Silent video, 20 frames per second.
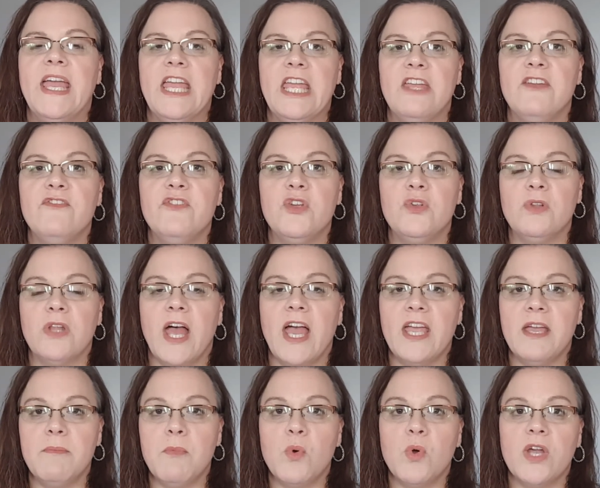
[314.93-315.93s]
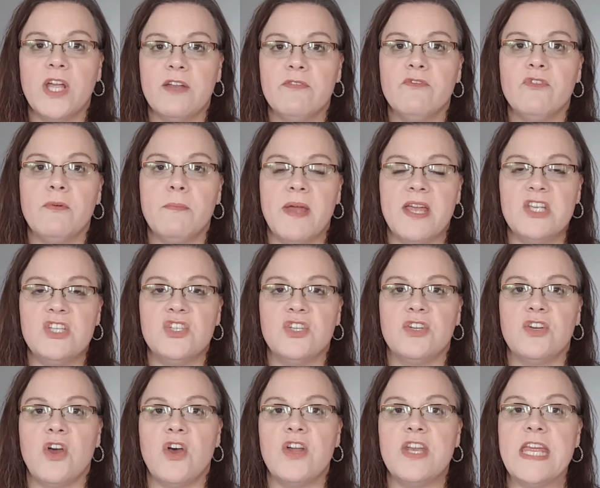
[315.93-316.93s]
If you'd like more
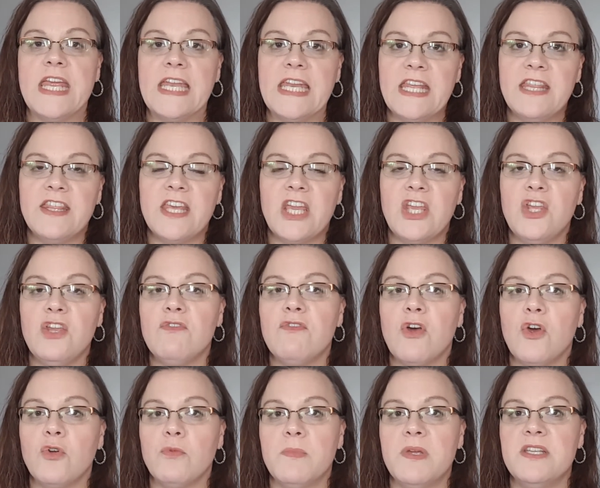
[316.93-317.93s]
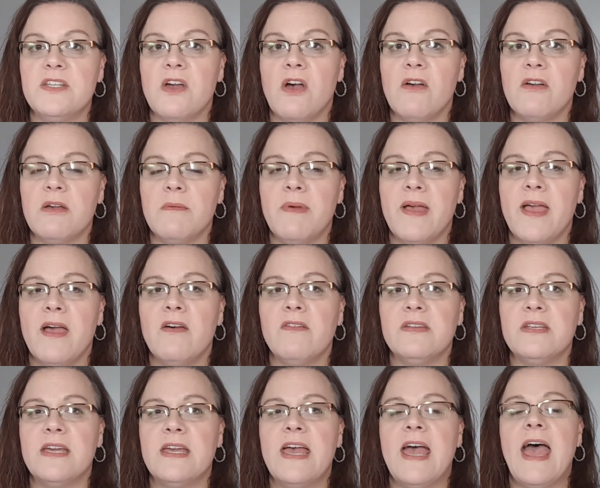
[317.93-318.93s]
information on anything you've heard me talk
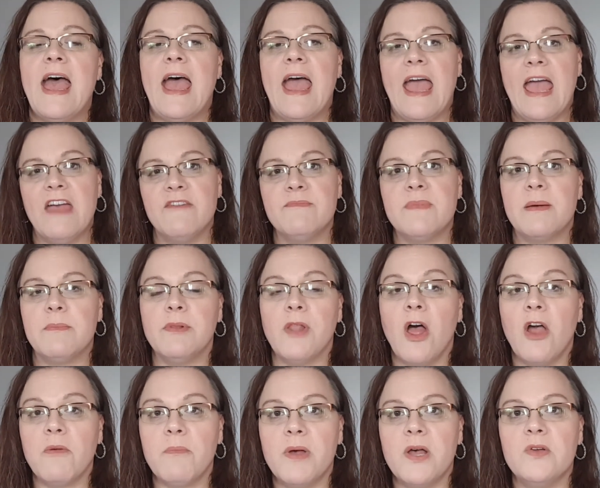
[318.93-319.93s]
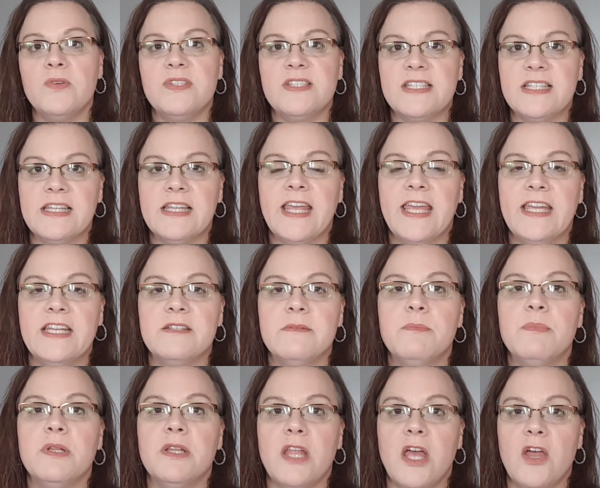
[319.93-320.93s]
about, I have my blog post linked
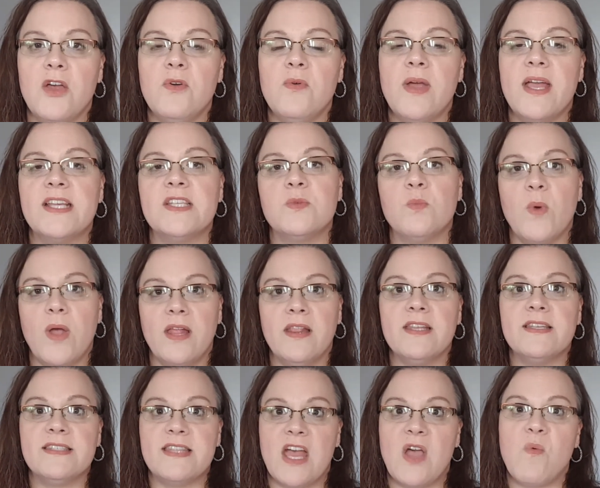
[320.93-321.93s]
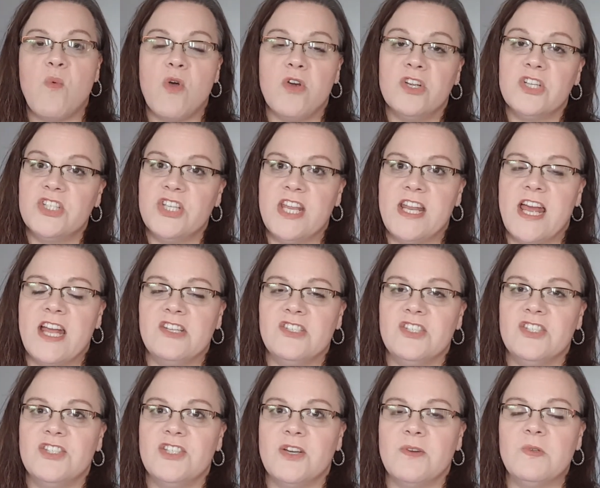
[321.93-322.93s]
below, as well as that worksheet I
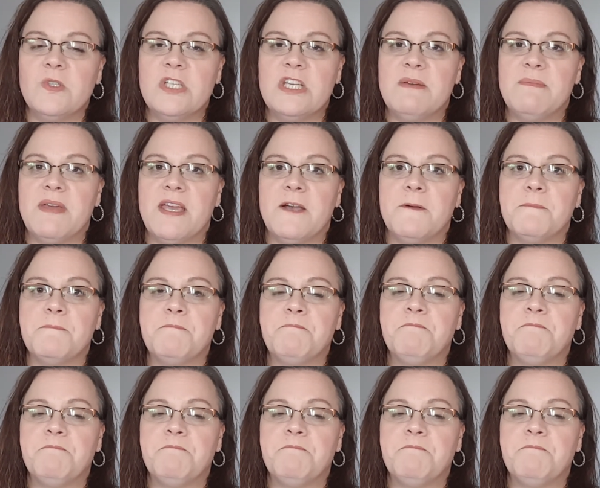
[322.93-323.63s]
just told you about.